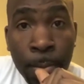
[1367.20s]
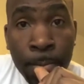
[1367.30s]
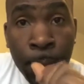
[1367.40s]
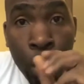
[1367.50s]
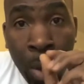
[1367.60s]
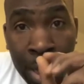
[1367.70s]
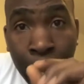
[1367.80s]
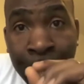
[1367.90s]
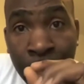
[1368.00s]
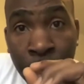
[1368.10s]
You are the
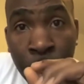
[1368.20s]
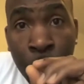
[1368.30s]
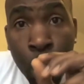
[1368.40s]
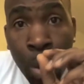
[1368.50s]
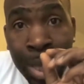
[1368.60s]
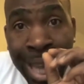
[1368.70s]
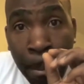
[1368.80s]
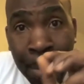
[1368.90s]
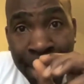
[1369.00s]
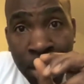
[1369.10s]
messenger, you are the
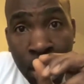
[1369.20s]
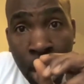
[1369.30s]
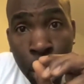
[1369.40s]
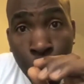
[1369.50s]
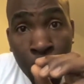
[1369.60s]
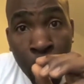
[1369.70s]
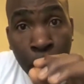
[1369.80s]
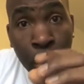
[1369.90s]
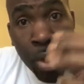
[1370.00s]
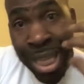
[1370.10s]
ambassador, you are
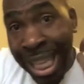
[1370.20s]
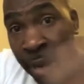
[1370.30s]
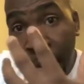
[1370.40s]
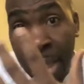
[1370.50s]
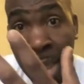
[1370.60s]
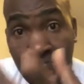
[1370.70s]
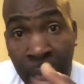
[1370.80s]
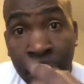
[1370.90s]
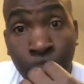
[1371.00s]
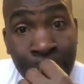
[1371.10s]
supposed to give us the
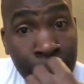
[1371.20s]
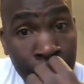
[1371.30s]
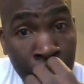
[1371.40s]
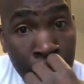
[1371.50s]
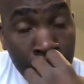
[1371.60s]
gift within you.